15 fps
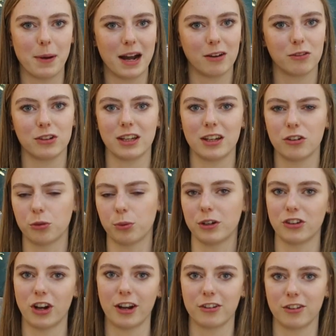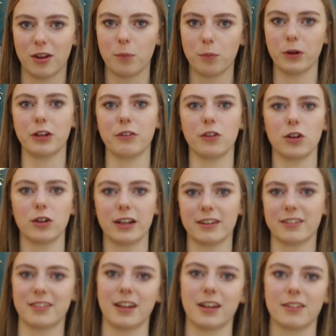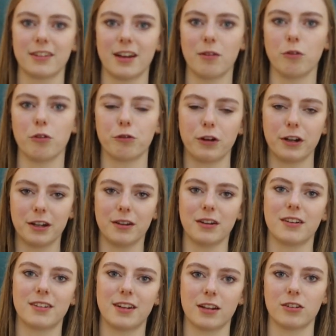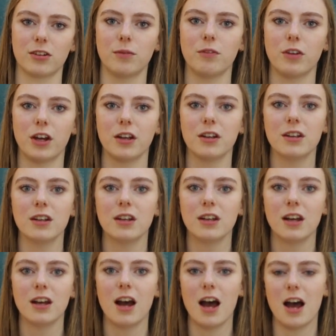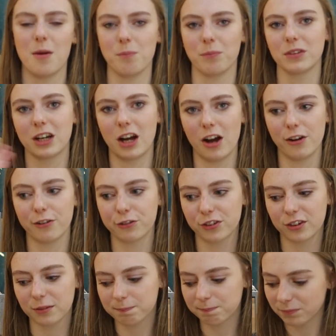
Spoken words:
£1 each, which adds up when you've got like 6 down the front and 6 on the cuffs.